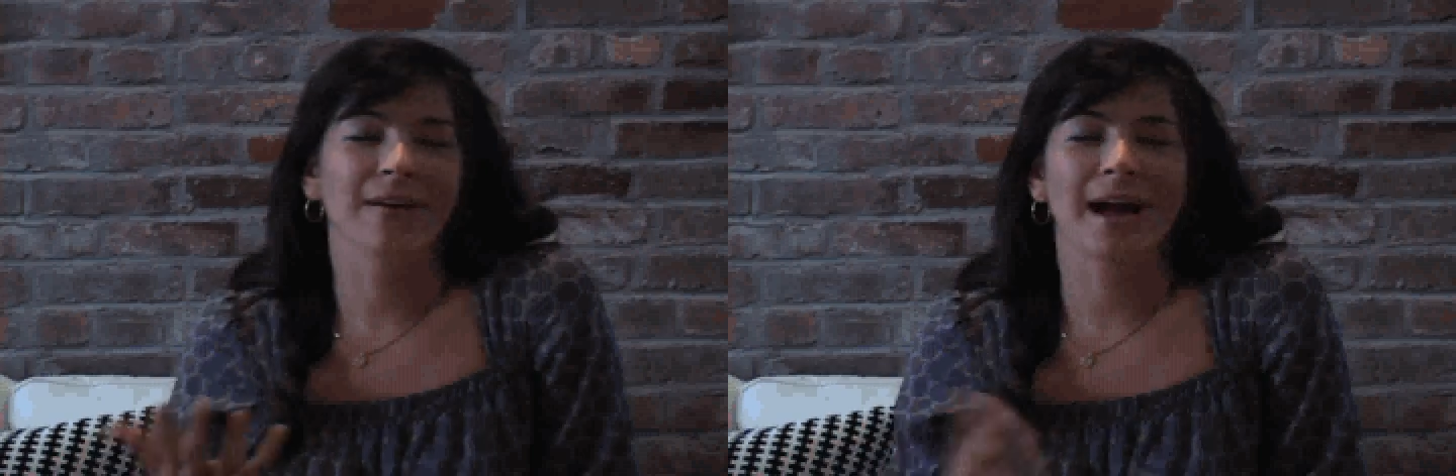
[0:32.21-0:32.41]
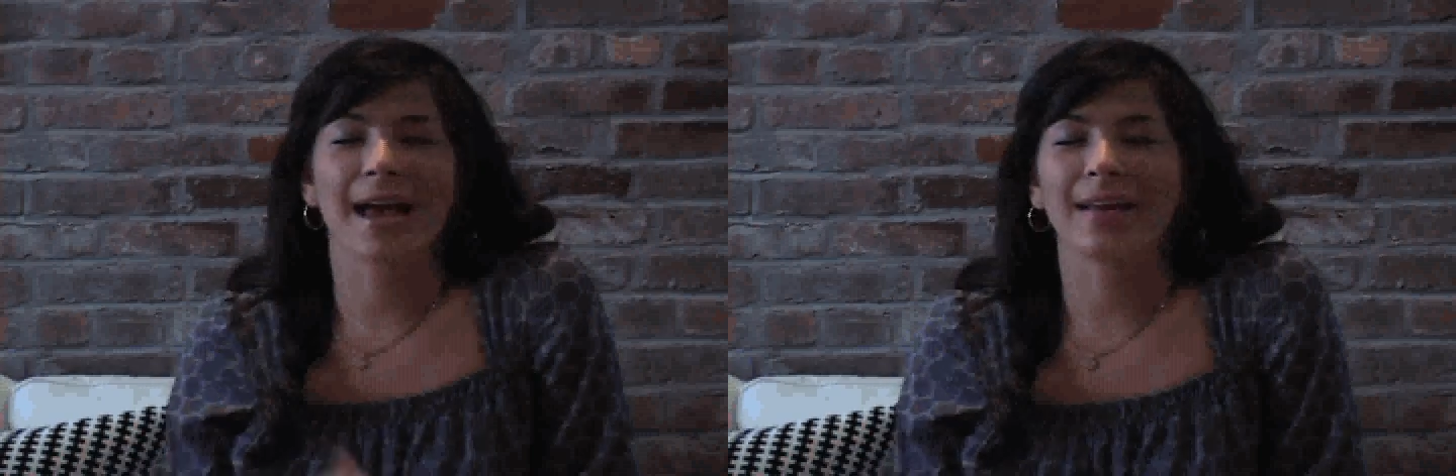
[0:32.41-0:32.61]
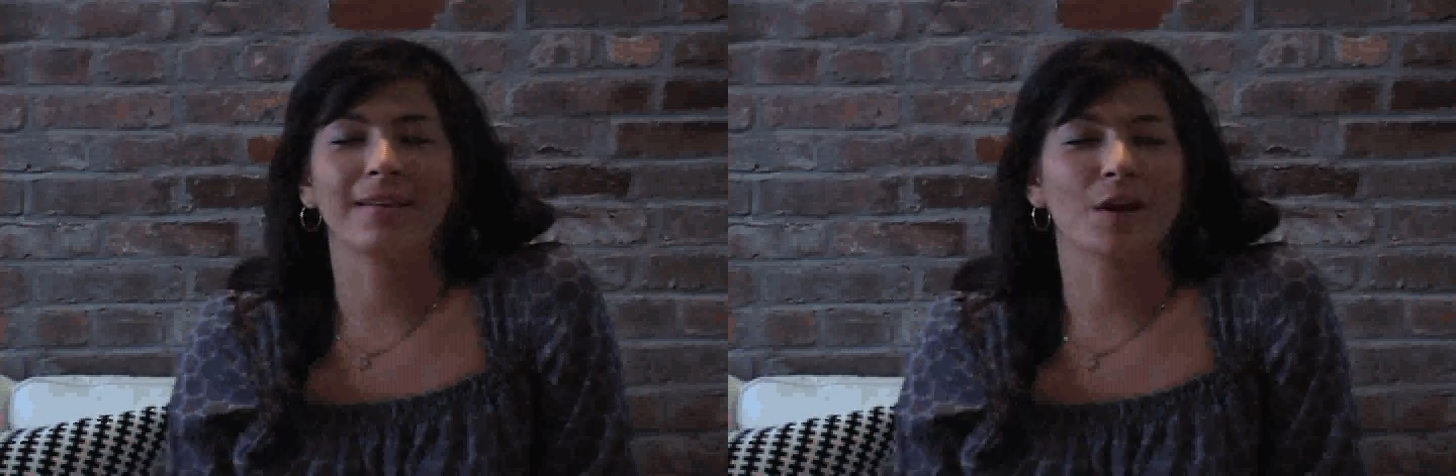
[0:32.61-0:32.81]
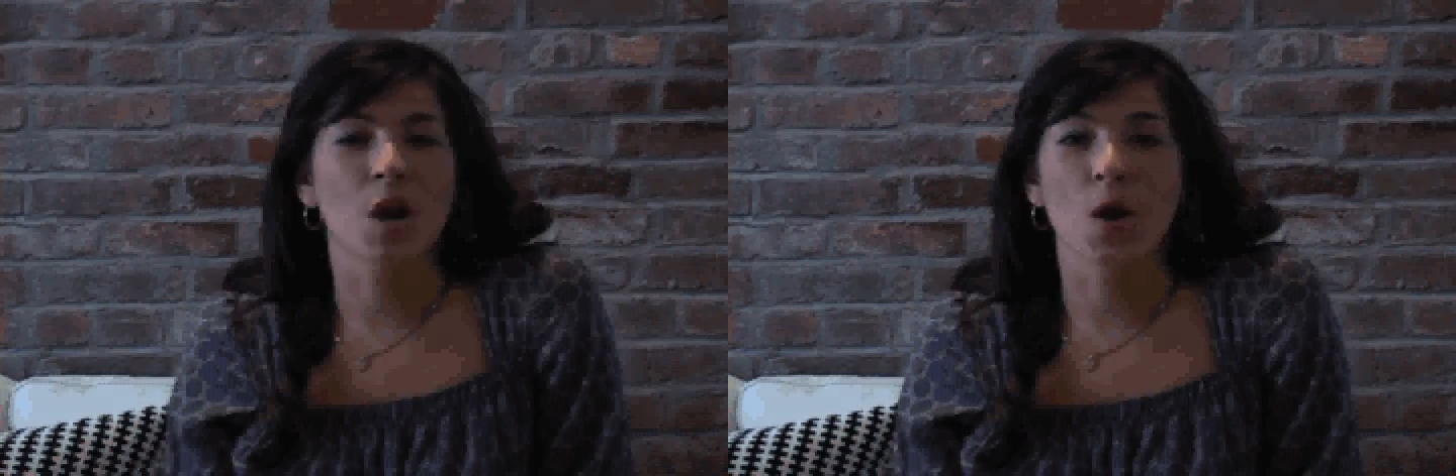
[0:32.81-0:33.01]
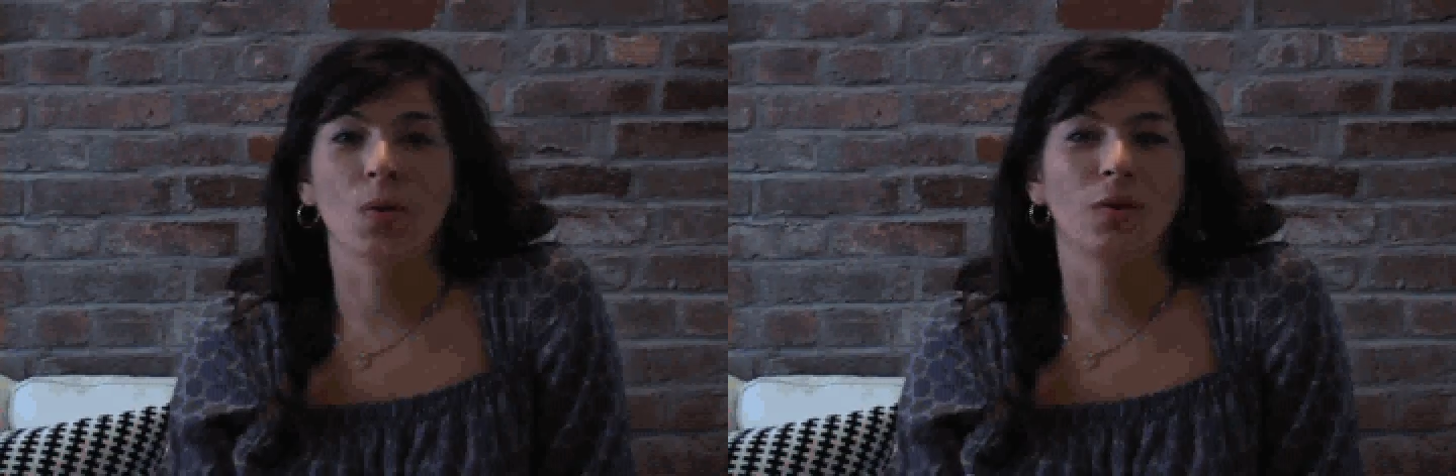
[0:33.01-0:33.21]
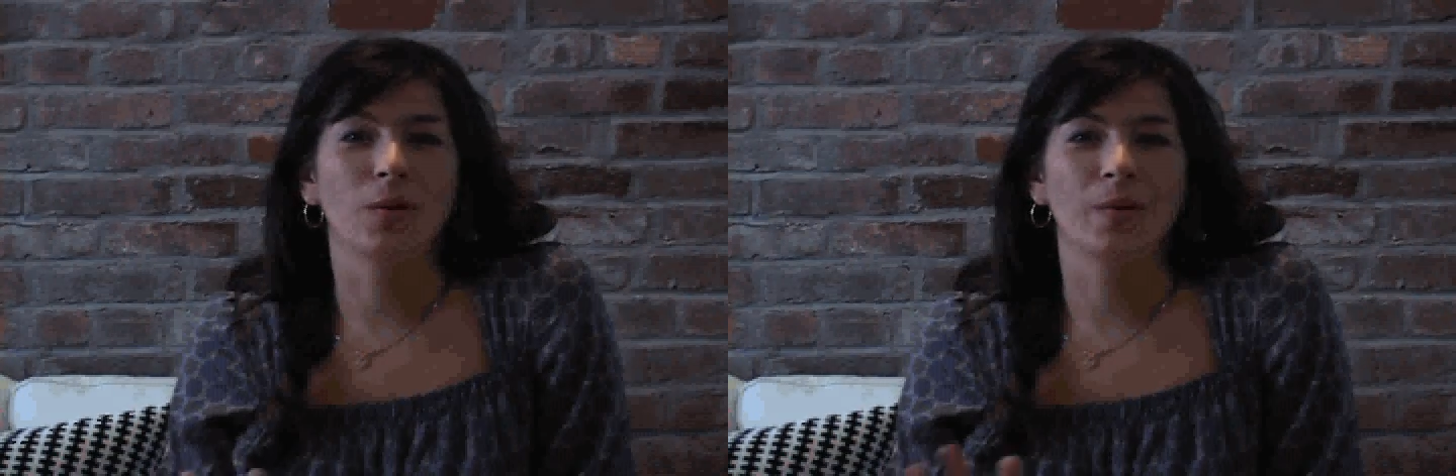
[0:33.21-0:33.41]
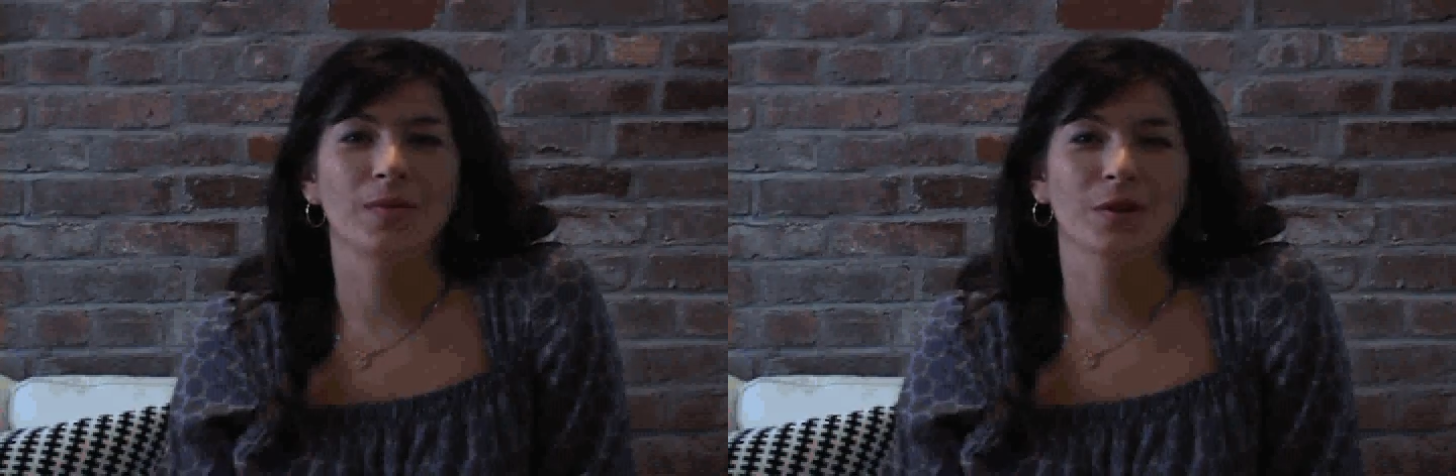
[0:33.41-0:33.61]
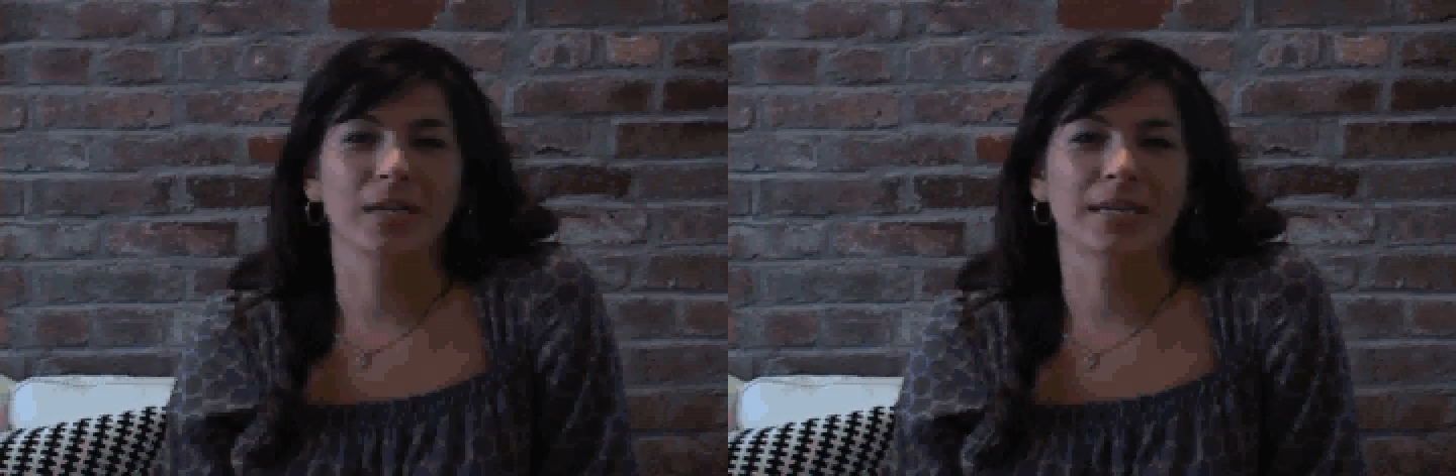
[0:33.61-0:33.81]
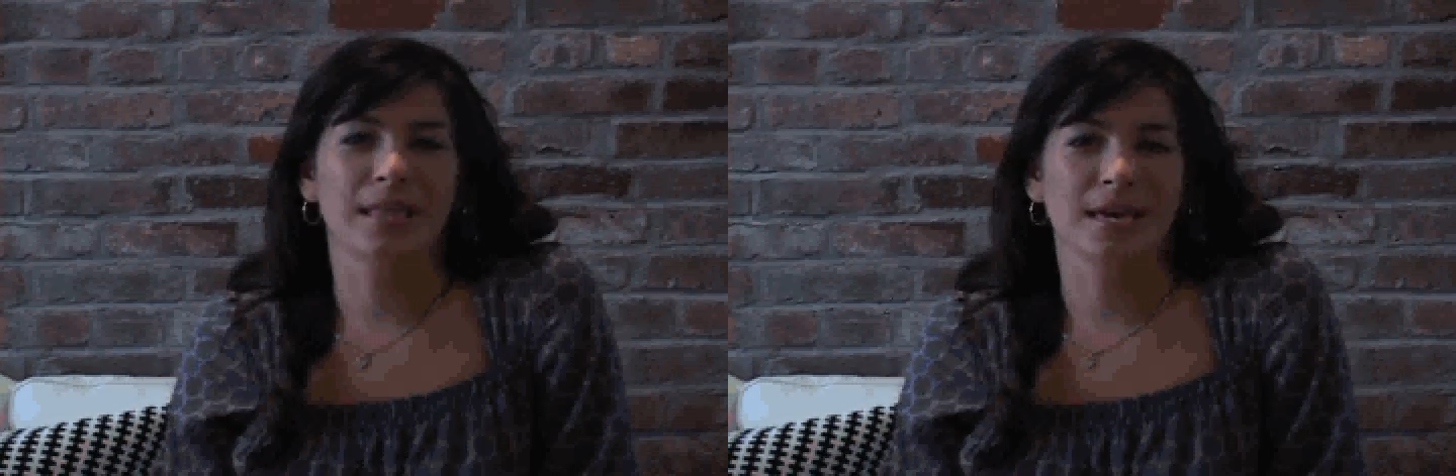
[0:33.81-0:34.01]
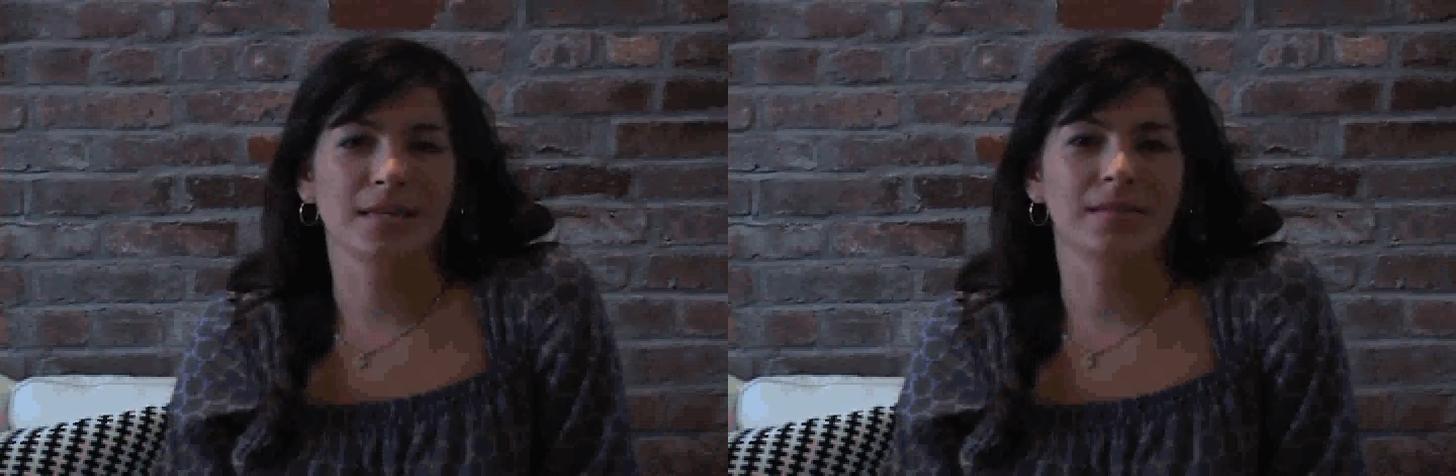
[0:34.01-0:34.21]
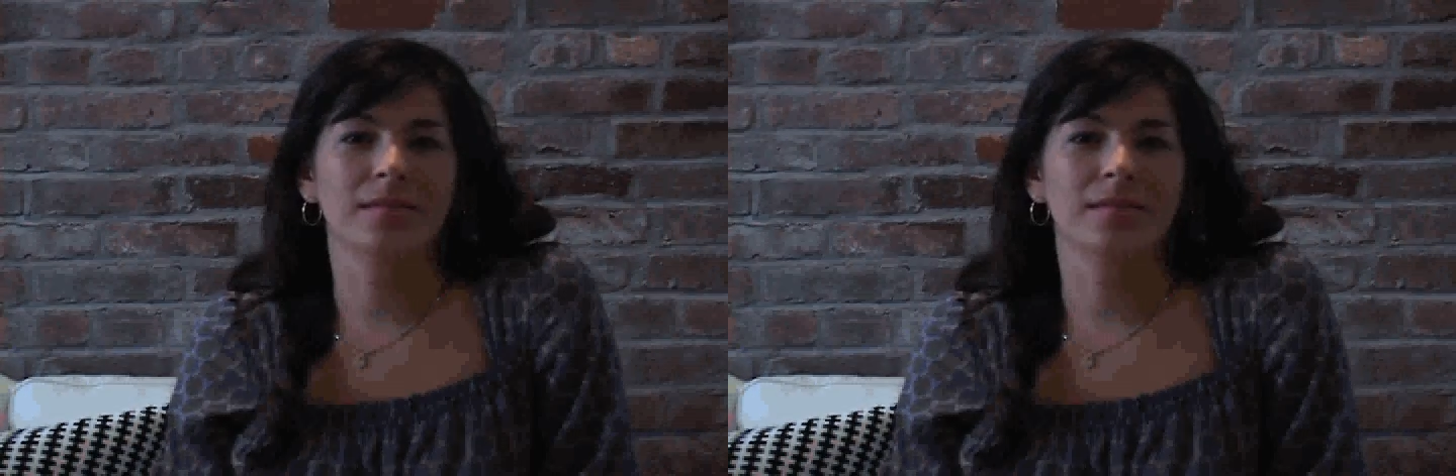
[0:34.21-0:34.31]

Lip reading: I had no clue it would turn into this.